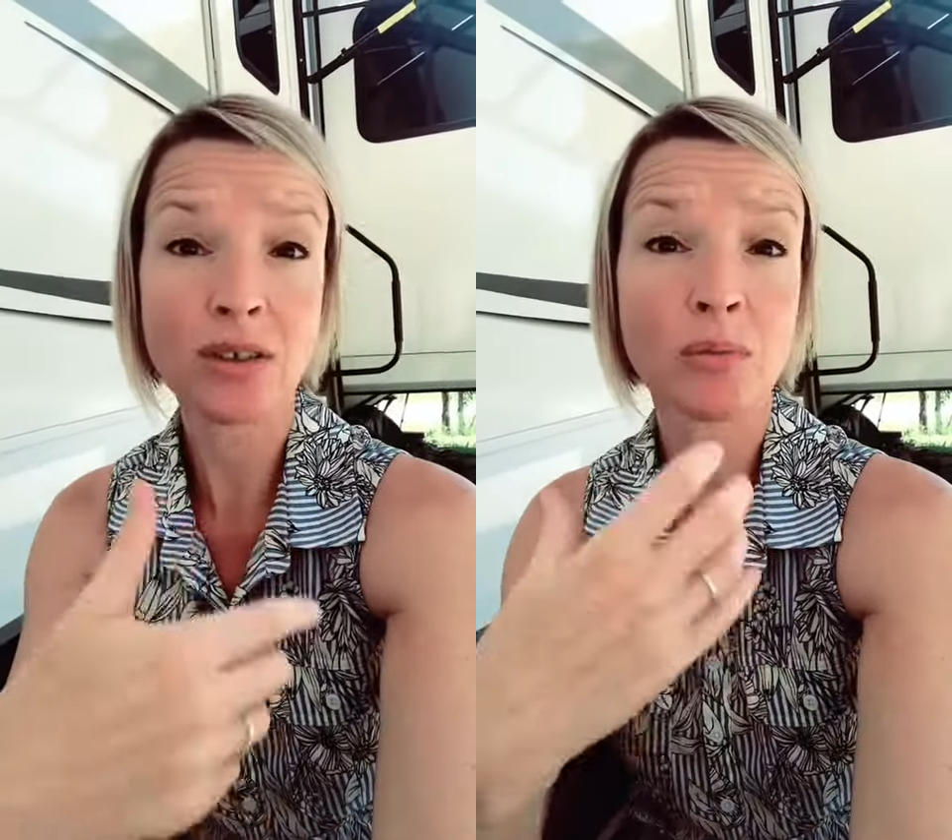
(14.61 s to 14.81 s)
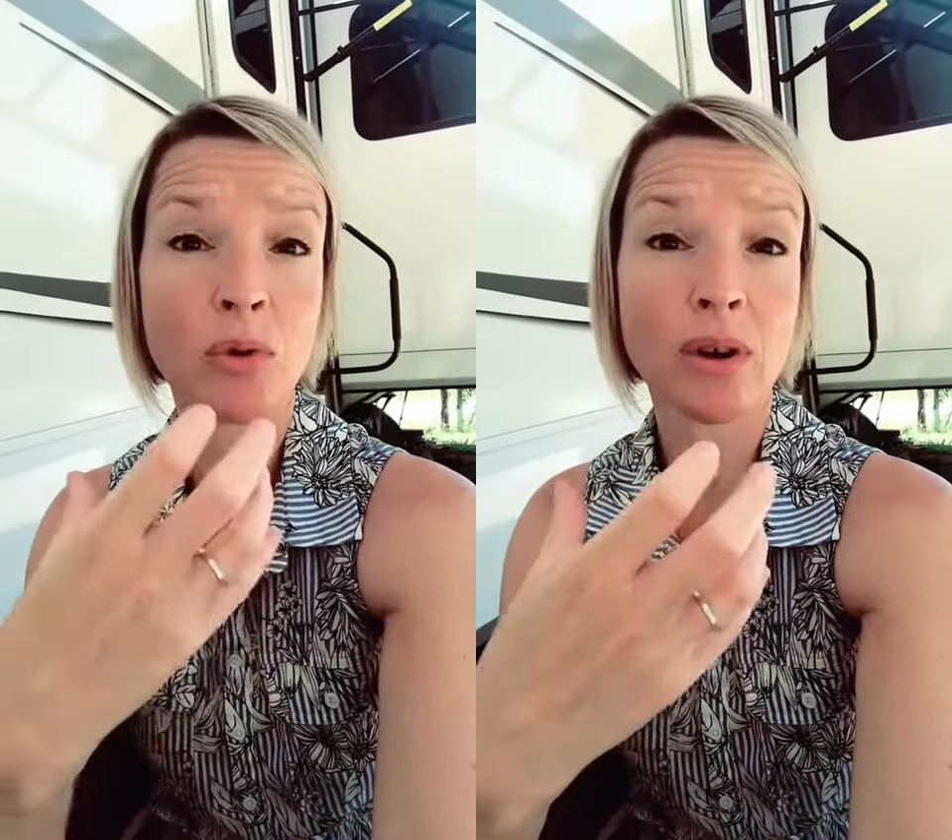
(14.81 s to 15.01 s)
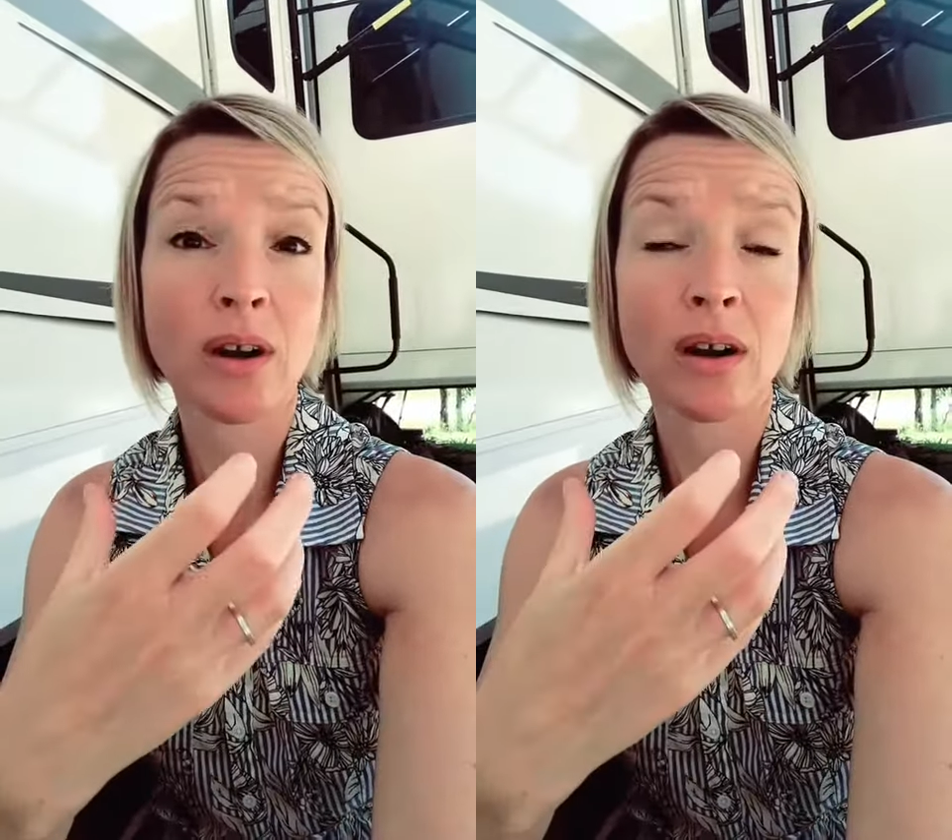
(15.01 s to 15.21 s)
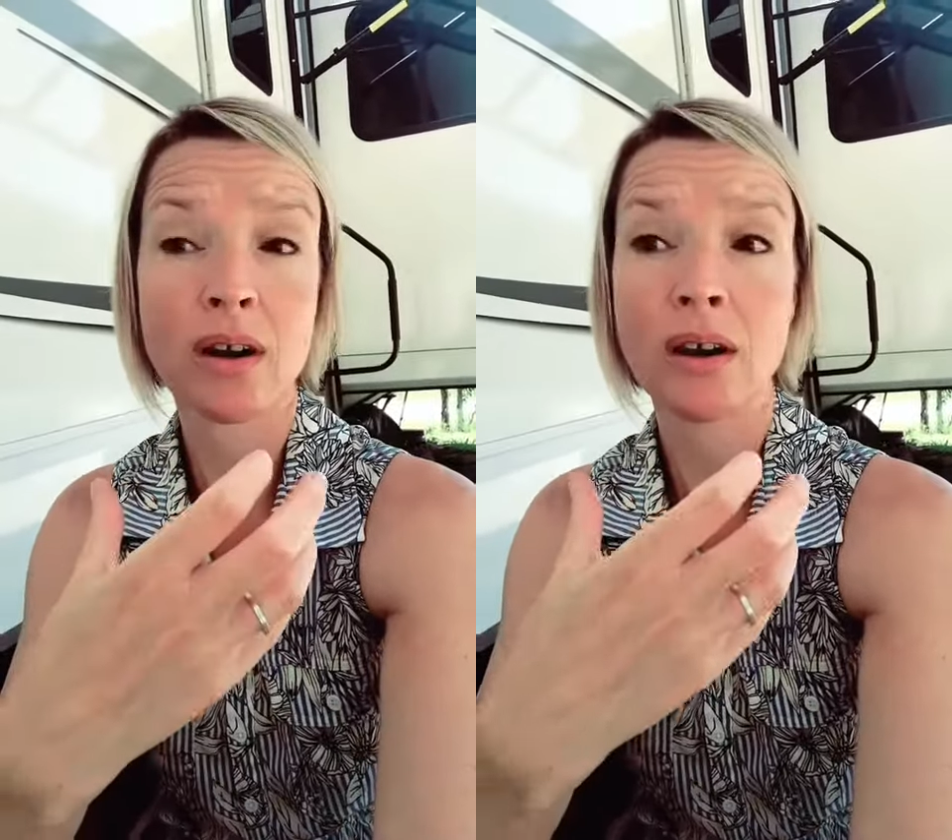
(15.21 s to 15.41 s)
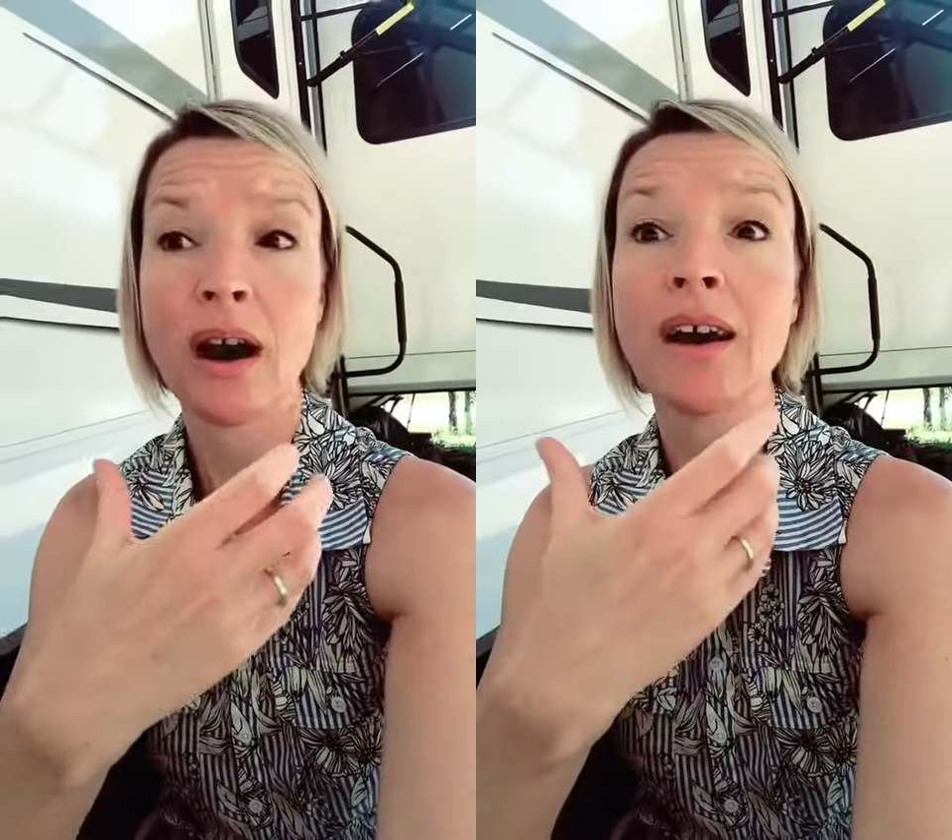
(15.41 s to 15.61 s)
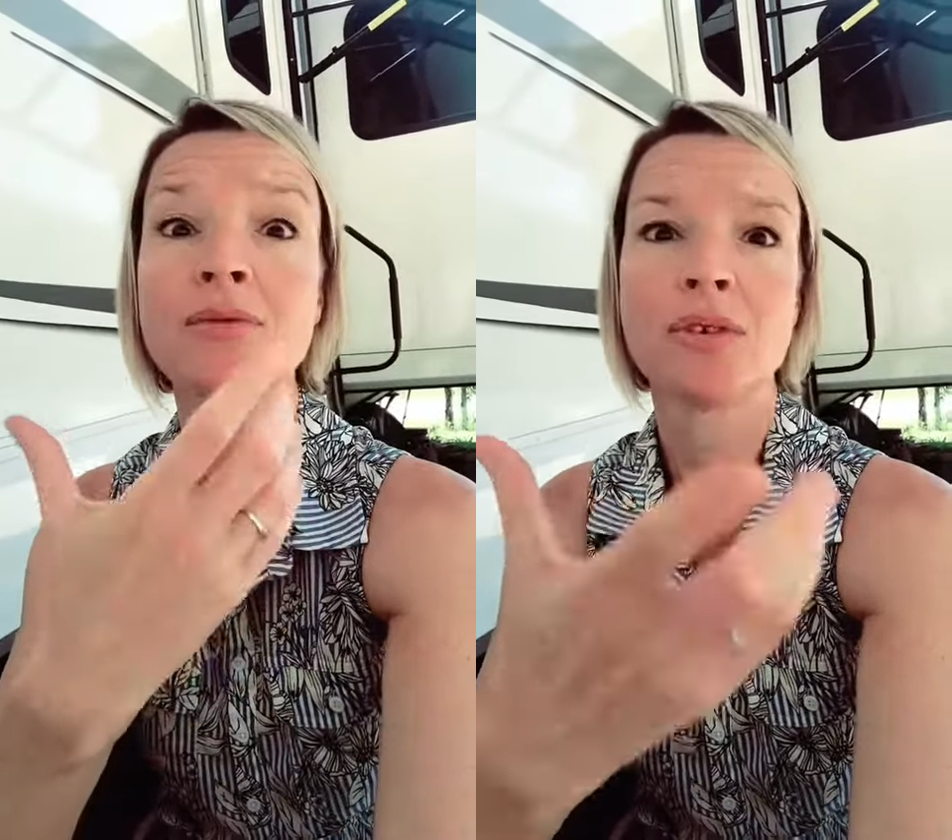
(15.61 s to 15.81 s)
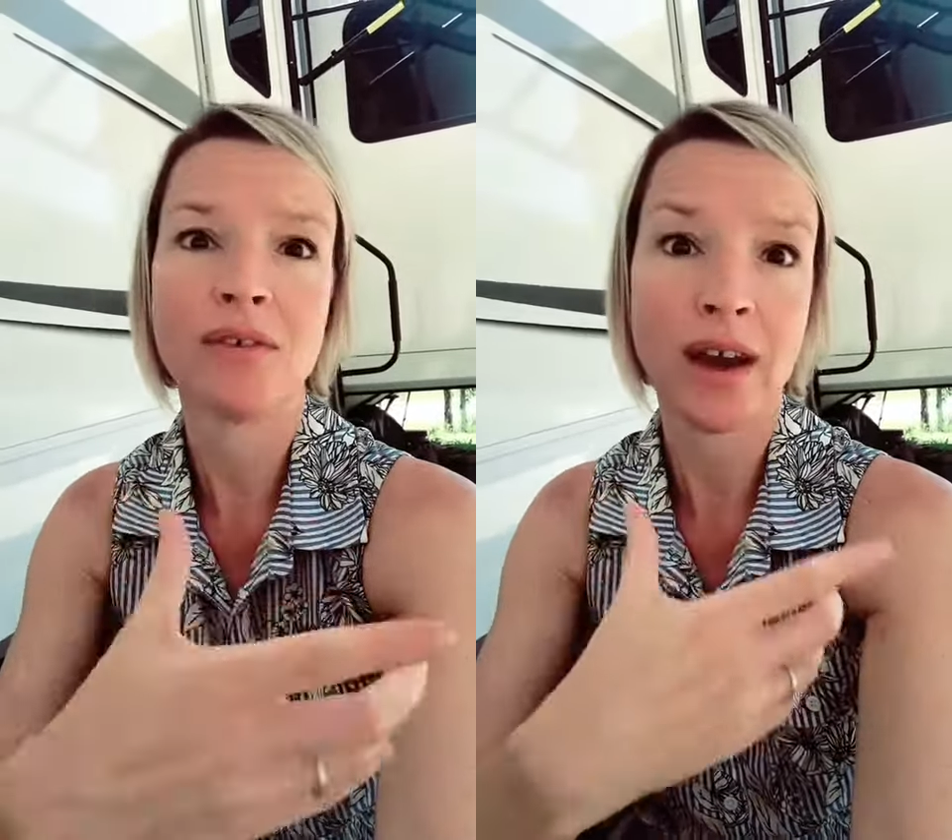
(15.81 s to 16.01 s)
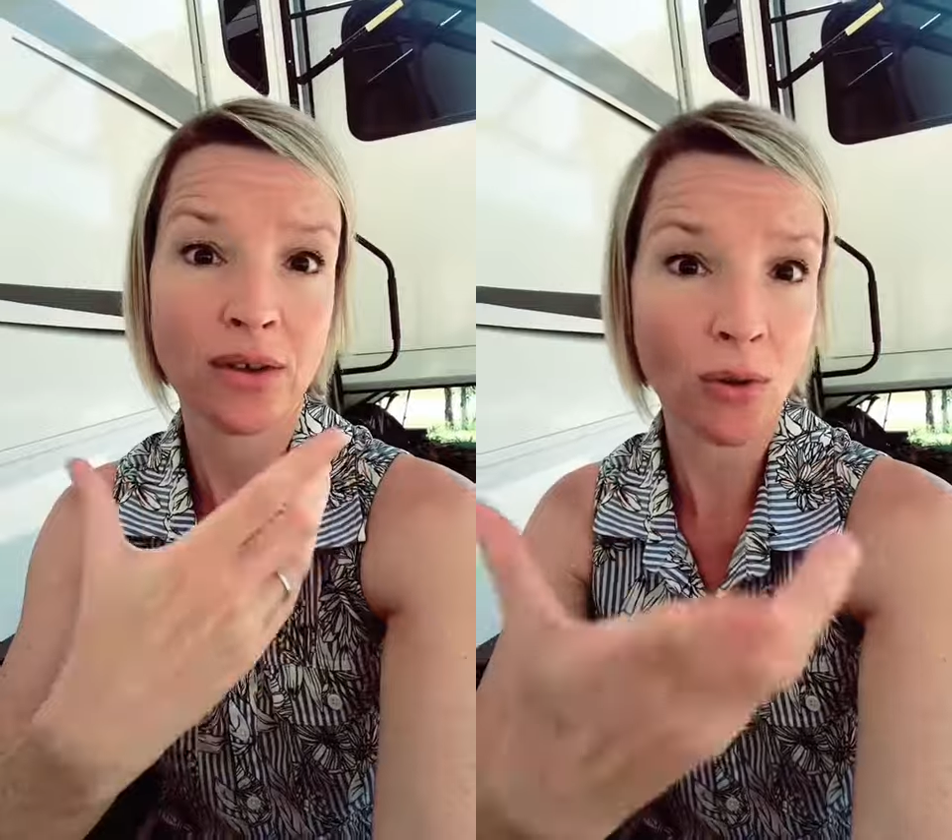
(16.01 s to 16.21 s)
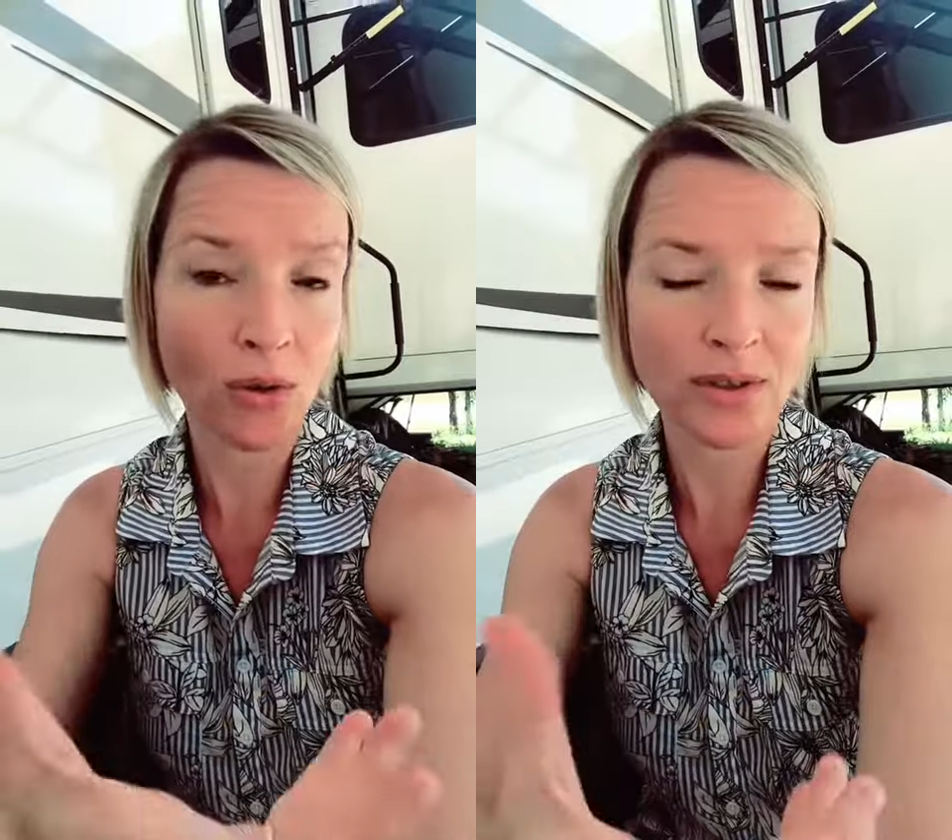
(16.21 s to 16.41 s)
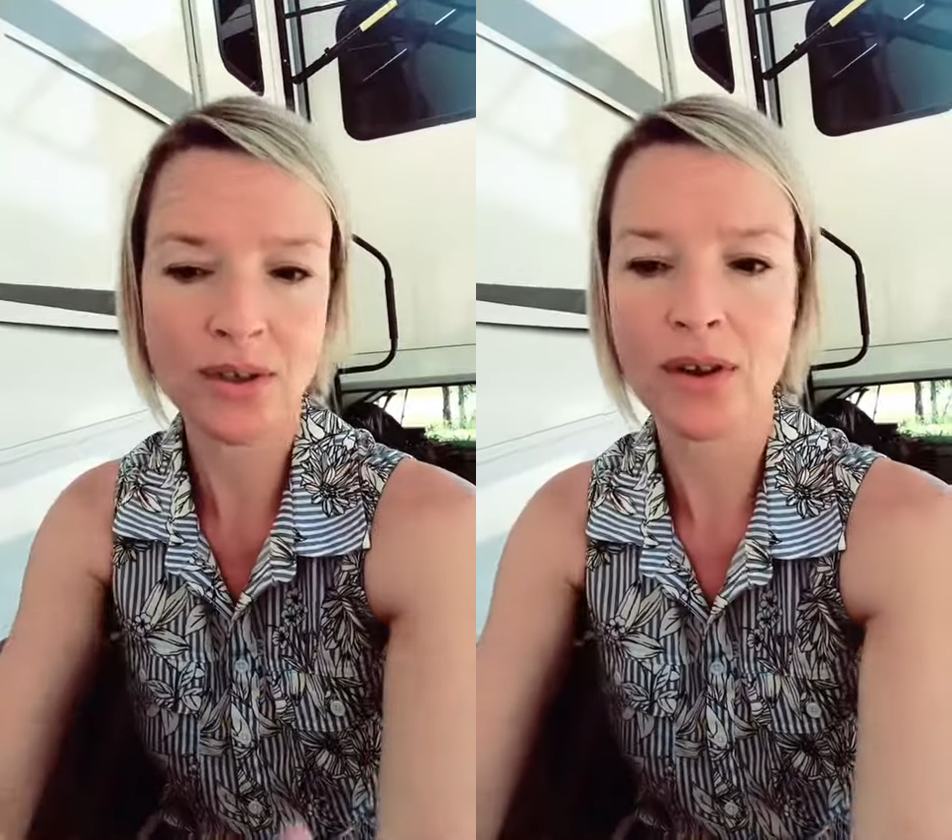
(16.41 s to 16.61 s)
a more unrefined
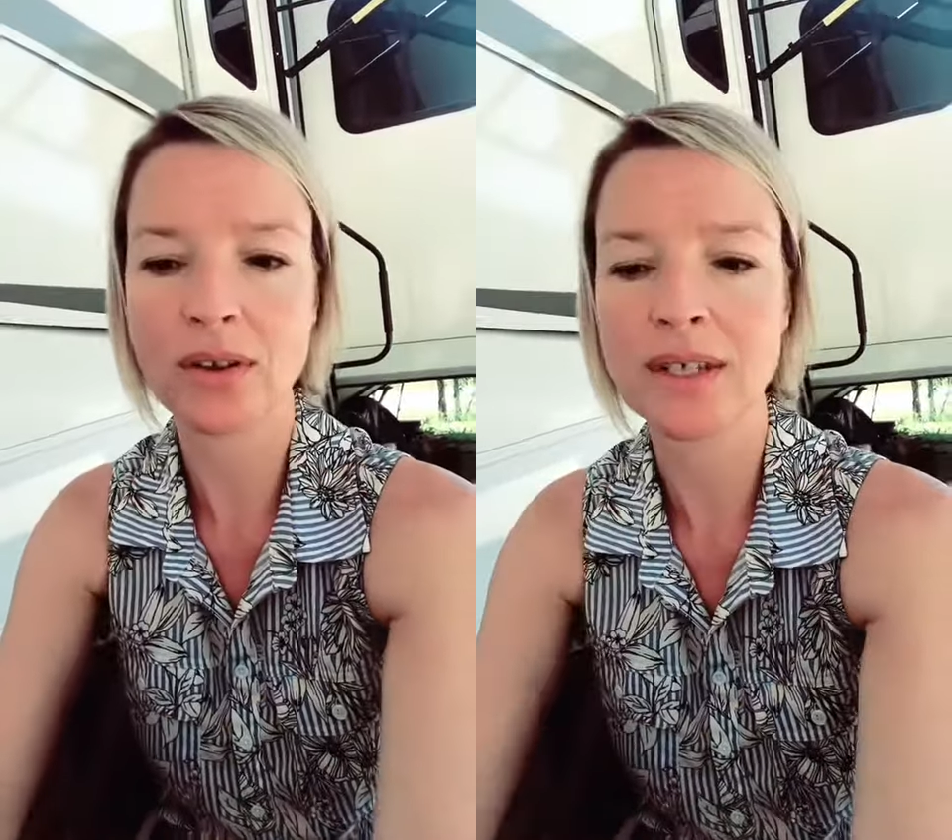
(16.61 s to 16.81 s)
whole salt,